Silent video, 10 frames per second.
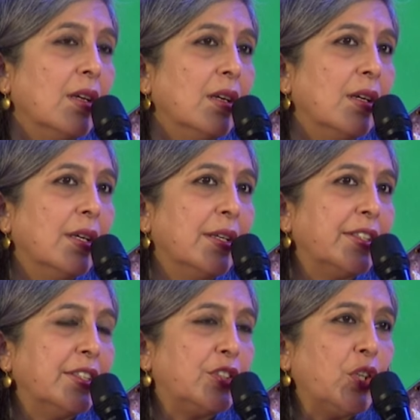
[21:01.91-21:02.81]
Uh,
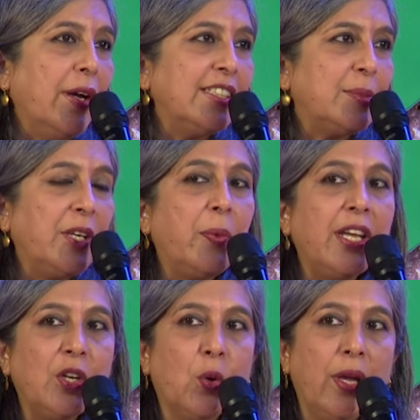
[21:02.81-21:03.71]
the choice
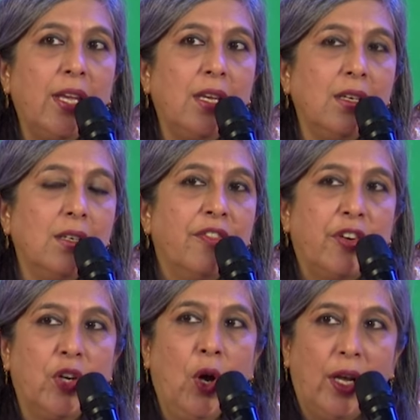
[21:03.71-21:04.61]
between going for
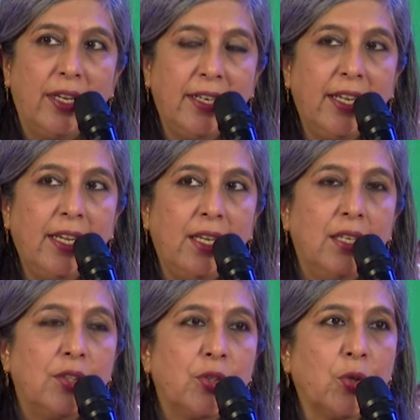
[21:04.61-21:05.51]
a holiday
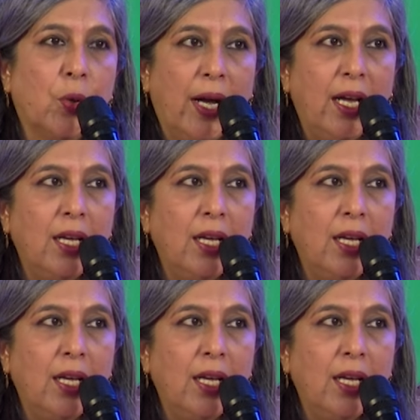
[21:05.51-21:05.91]
to Goa